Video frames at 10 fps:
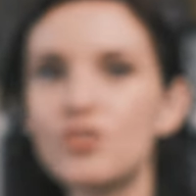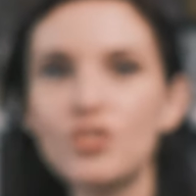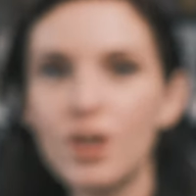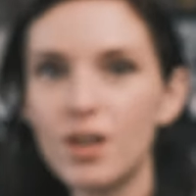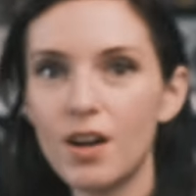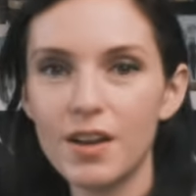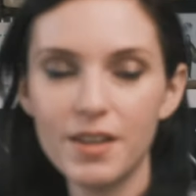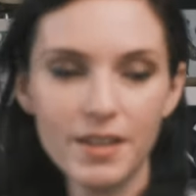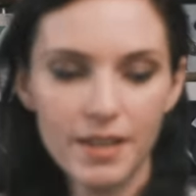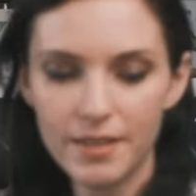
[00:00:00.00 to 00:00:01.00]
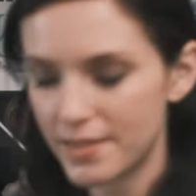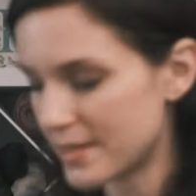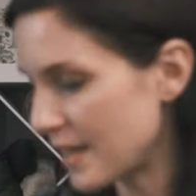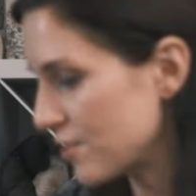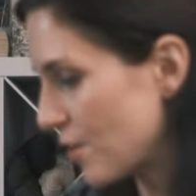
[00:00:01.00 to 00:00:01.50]
chuck on,
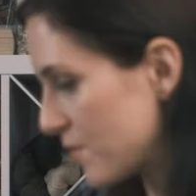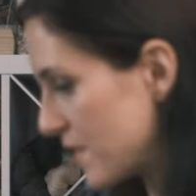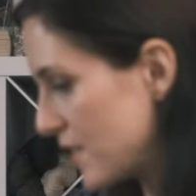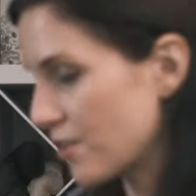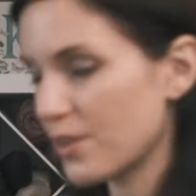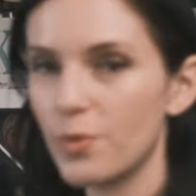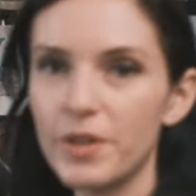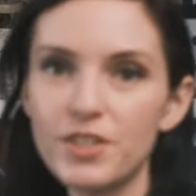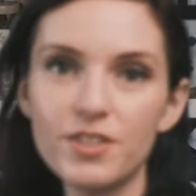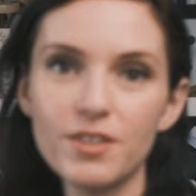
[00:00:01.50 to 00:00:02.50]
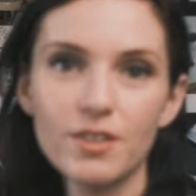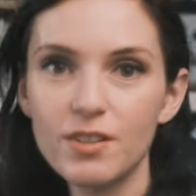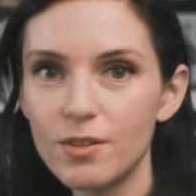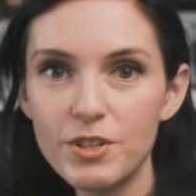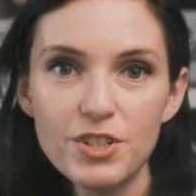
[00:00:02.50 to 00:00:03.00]
stay toasty during the winter
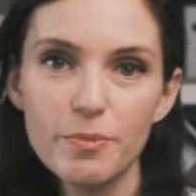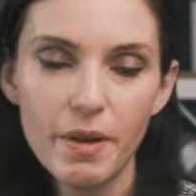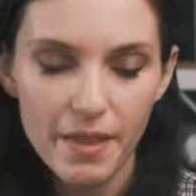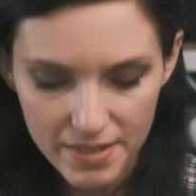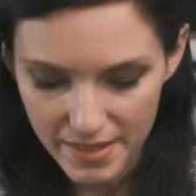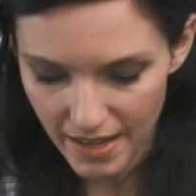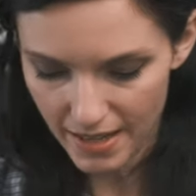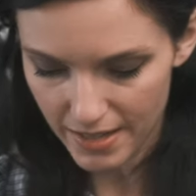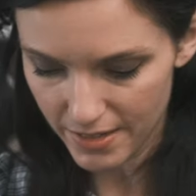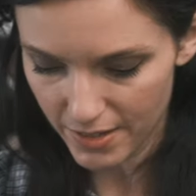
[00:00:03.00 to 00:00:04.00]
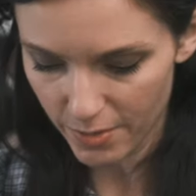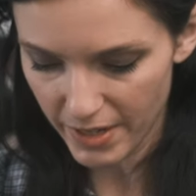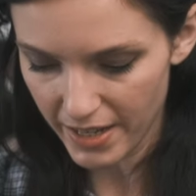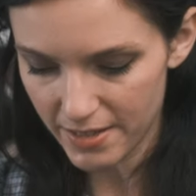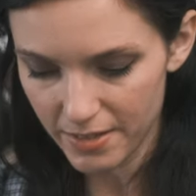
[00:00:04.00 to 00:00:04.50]
winter months and you know
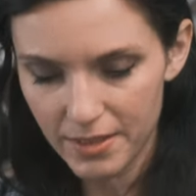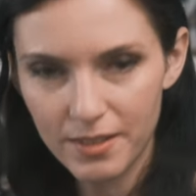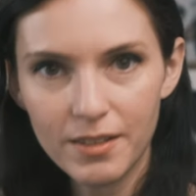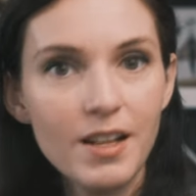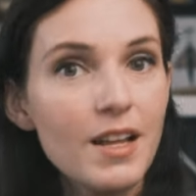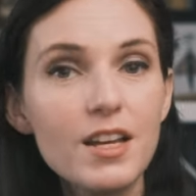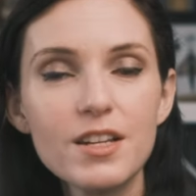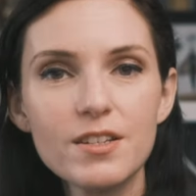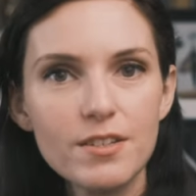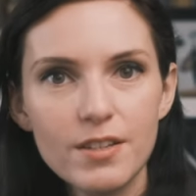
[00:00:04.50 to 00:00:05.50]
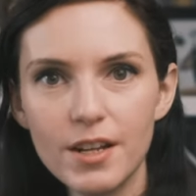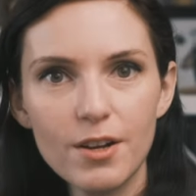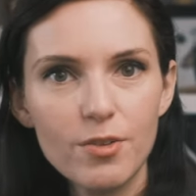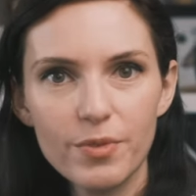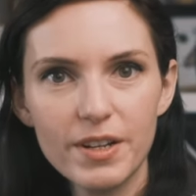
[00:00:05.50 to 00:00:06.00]
when it gets a little you
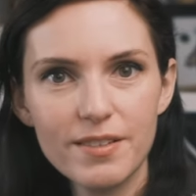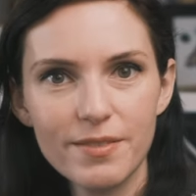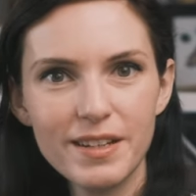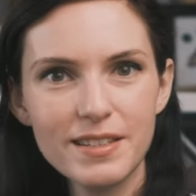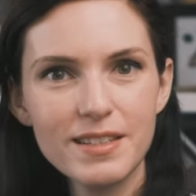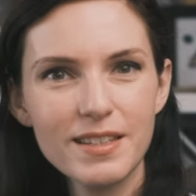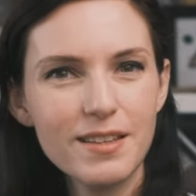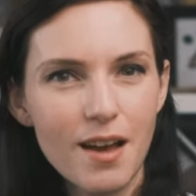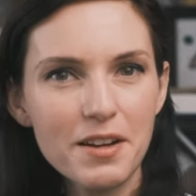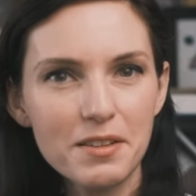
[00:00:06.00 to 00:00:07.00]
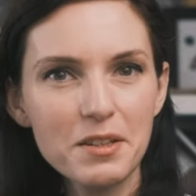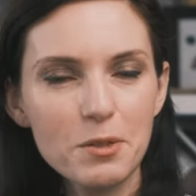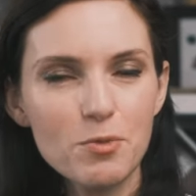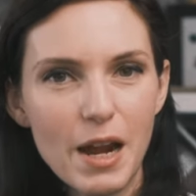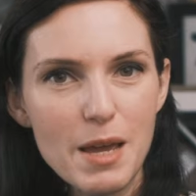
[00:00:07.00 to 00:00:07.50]
know, when it when it's gotten a
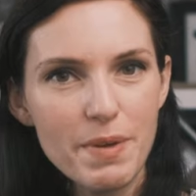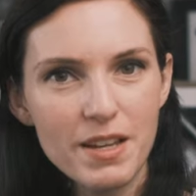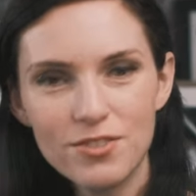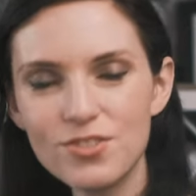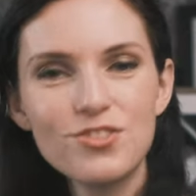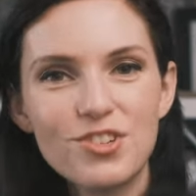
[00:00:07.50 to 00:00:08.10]
little ripe, I can just